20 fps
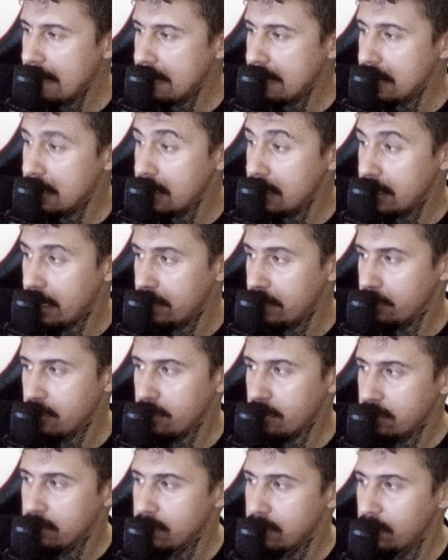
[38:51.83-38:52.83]
There you
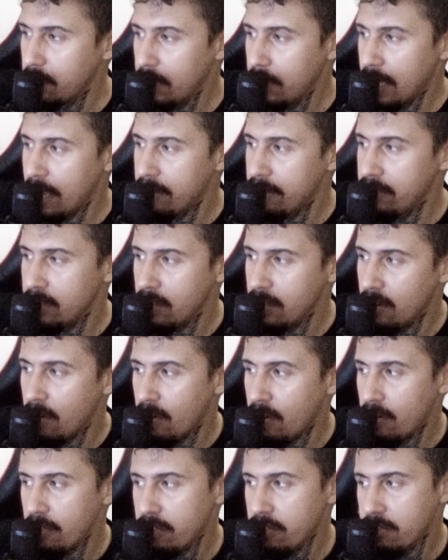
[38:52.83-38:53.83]
go. We have the
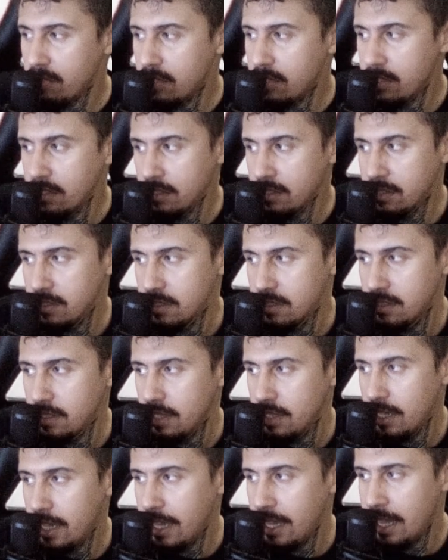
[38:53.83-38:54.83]
author
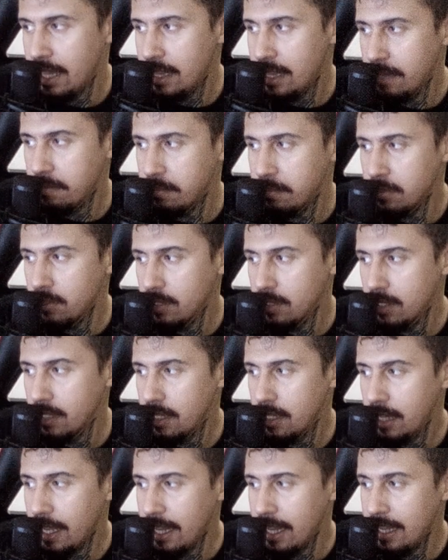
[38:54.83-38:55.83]
and the
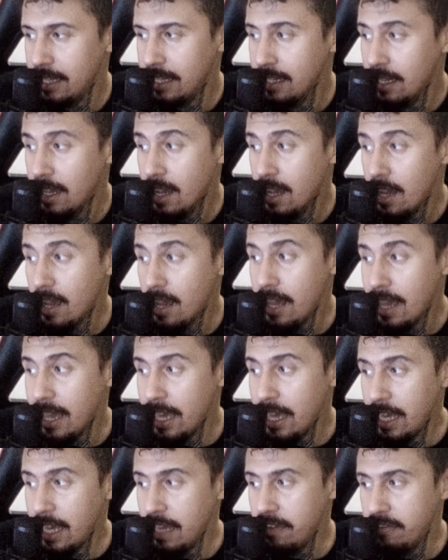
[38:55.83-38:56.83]
book, and
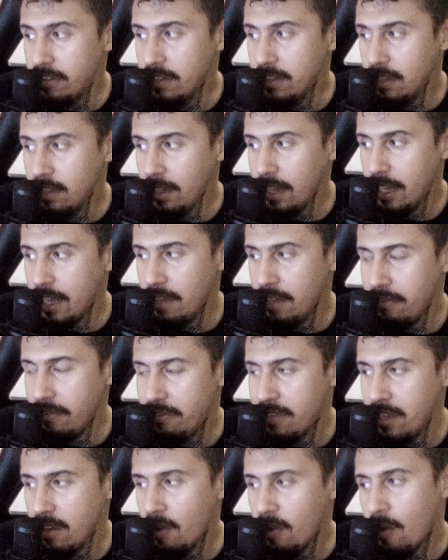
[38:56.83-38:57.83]
even if
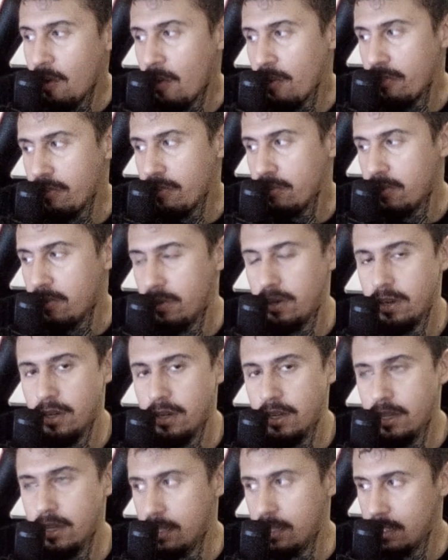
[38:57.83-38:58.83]
the author
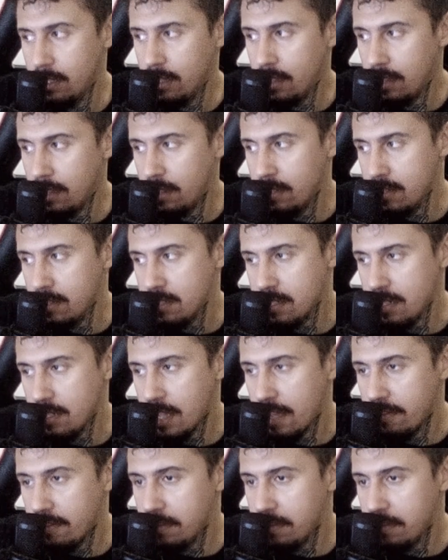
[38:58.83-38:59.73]
doesn't have a